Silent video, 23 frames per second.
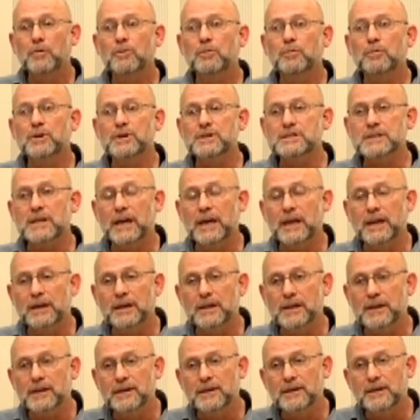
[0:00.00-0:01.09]
whereas
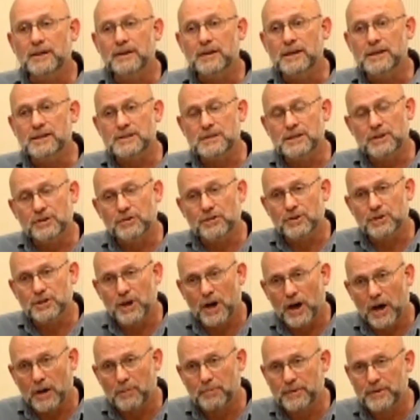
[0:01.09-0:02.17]
Canada is near the
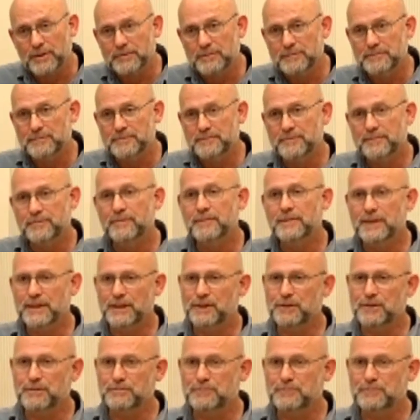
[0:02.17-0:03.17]
top. Thank you.